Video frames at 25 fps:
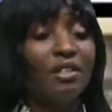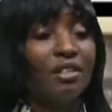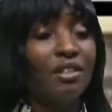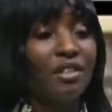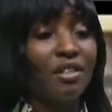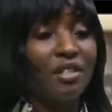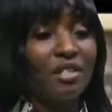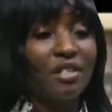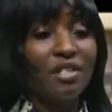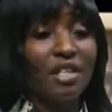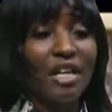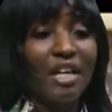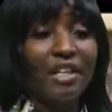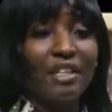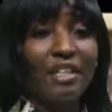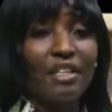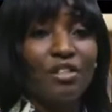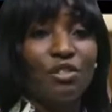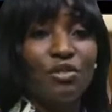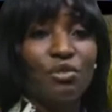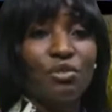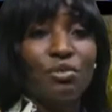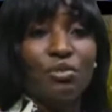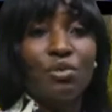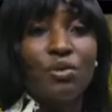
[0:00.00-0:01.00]
These are they
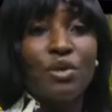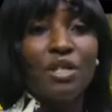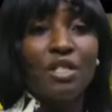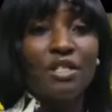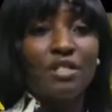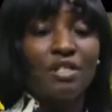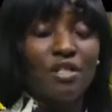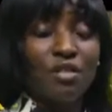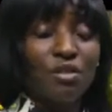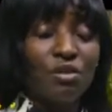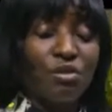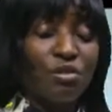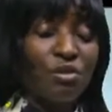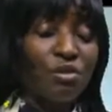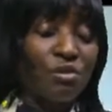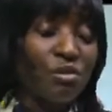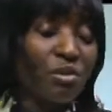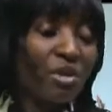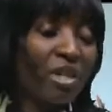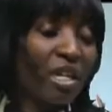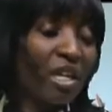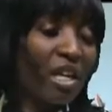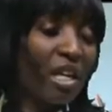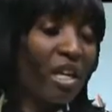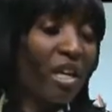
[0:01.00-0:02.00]
do it in
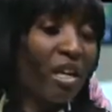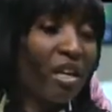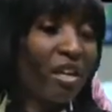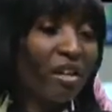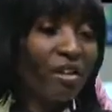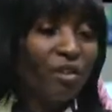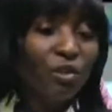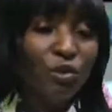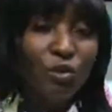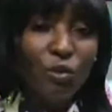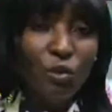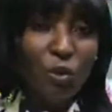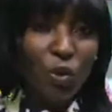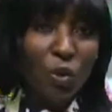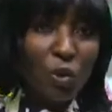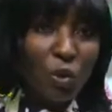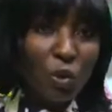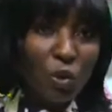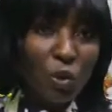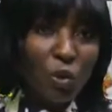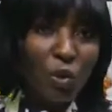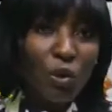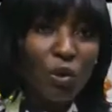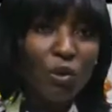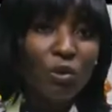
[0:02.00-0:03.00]
UK.
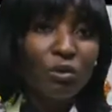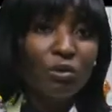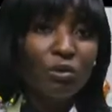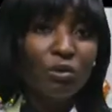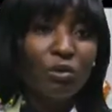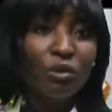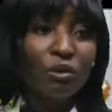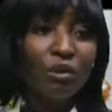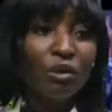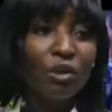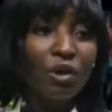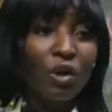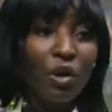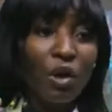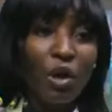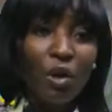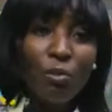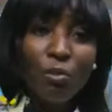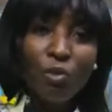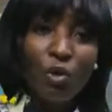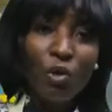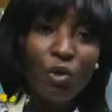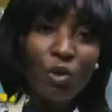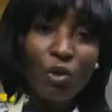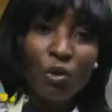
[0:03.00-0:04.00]
No.
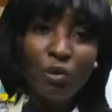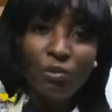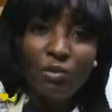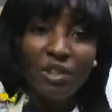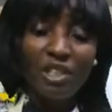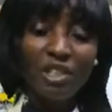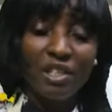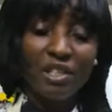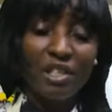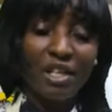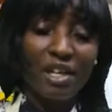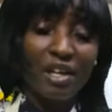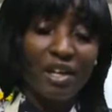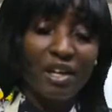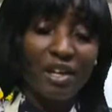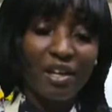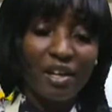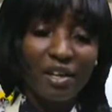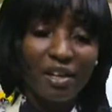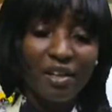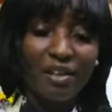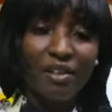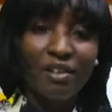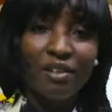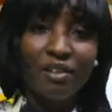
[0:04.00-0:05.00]
Come home,
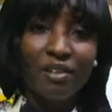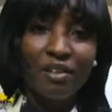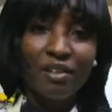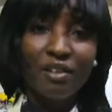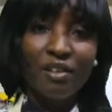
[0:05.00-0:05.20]
dear.